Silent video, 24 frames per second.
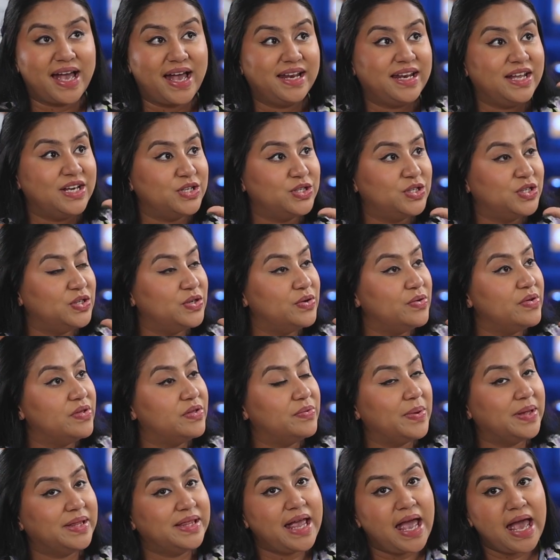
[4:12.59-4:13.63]
had
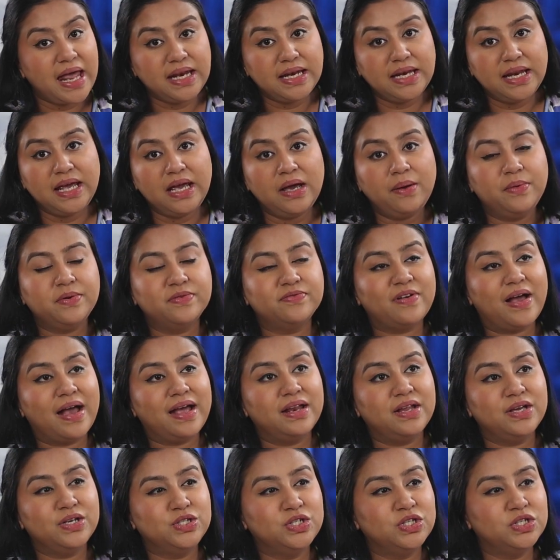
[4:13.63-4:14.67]
issues with editing. We've
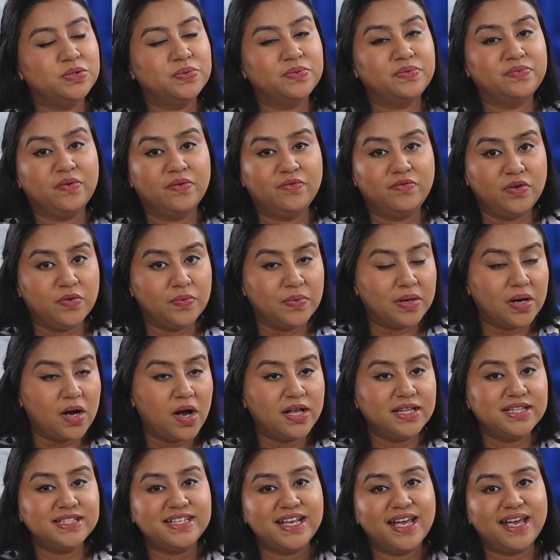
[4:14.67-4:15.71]
had issues with reviewing
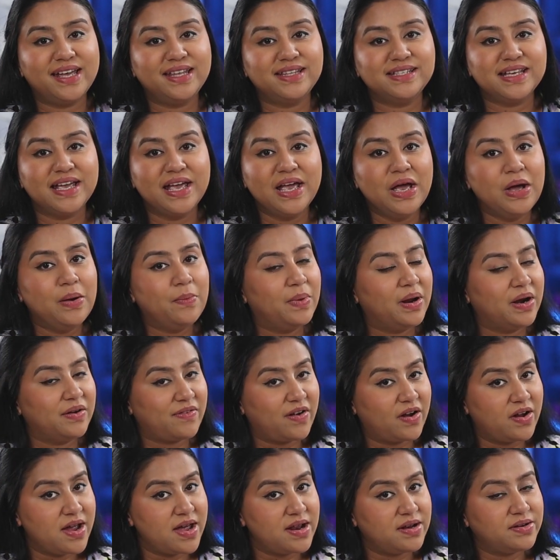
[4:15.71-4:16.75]
content. One of
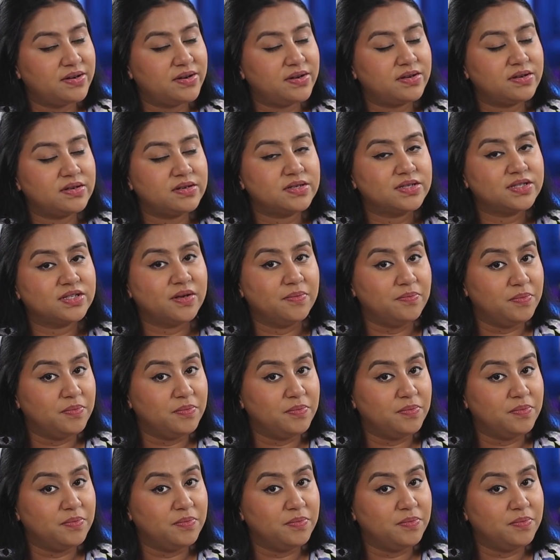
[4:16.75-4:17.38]
our editors'